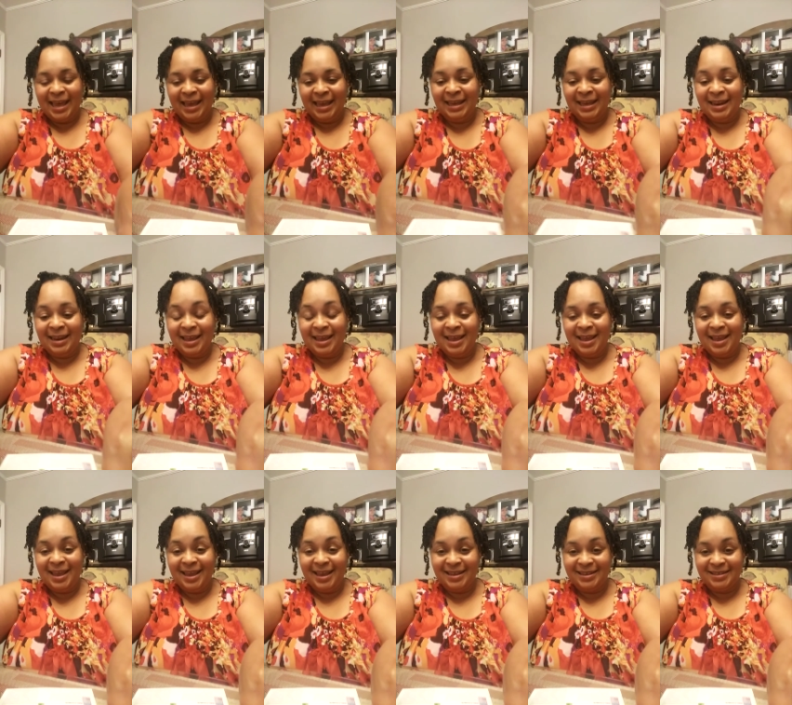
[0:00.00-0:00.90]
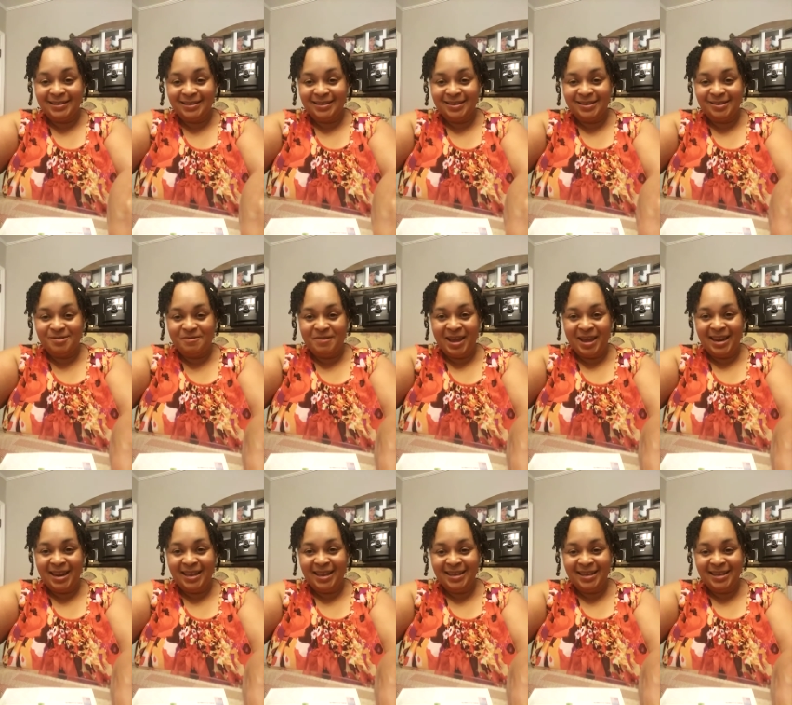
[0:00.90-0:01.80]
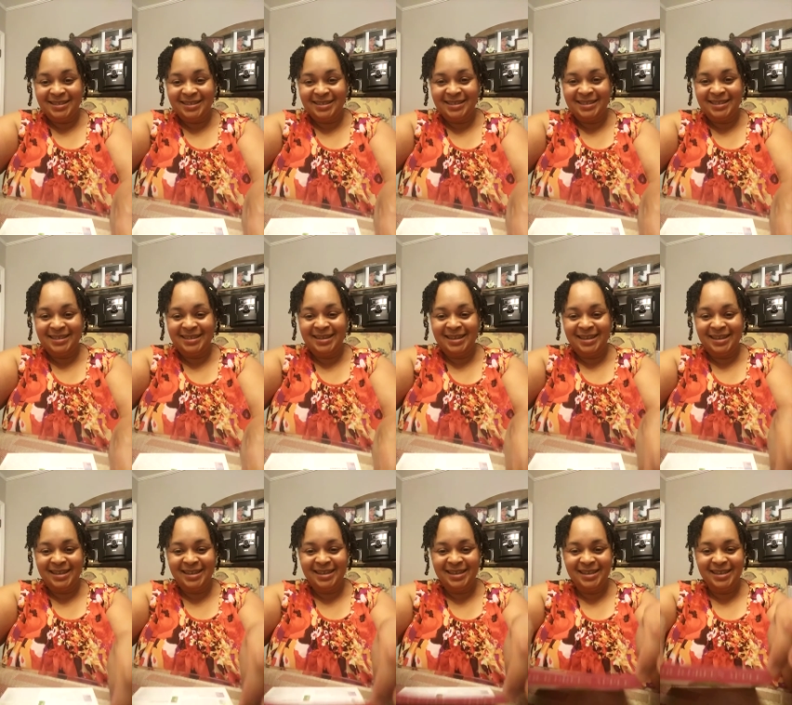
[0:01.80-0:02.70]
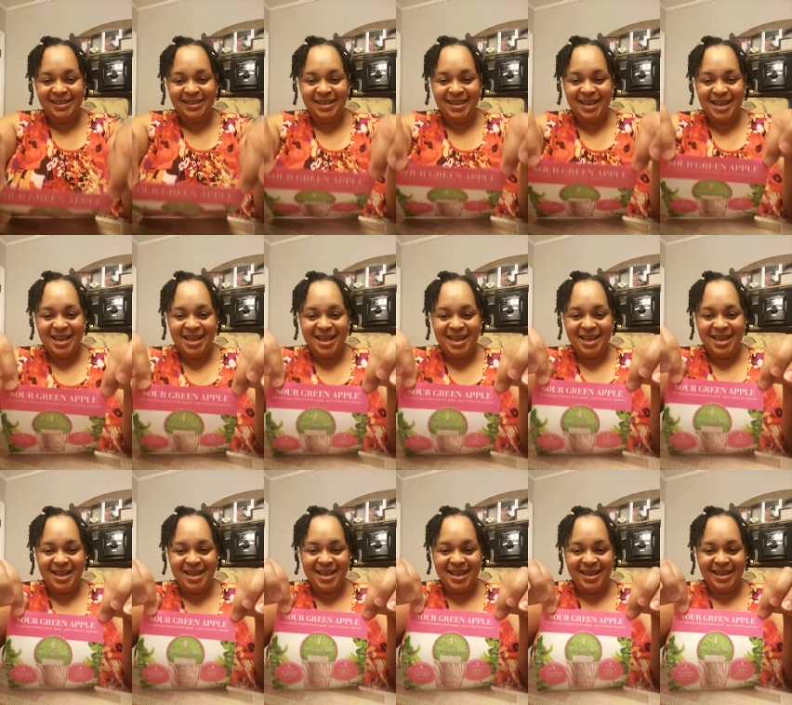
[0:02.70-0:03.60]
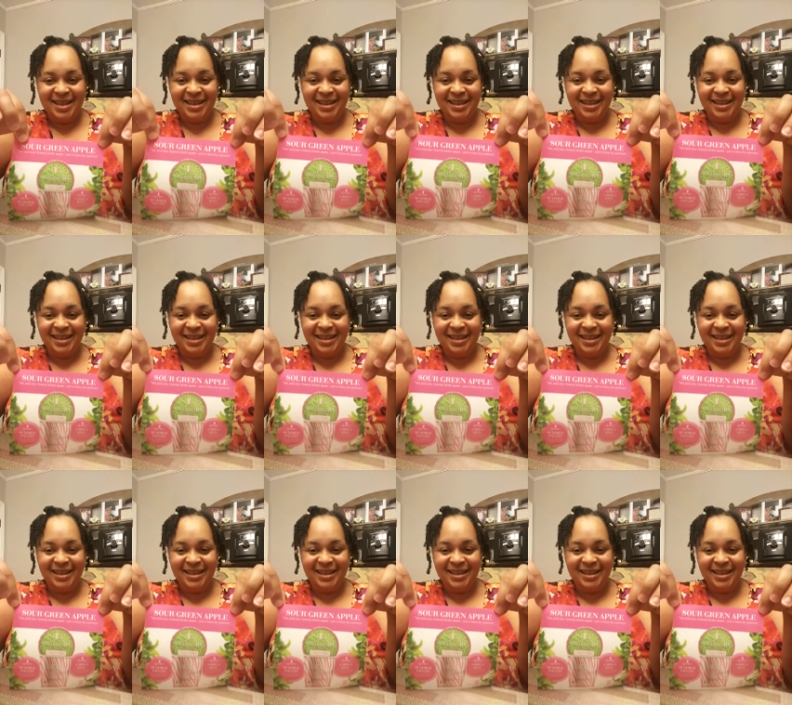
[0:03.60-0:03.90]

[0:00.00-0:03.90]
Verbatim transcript: It is, you ready? Da, da, da, da.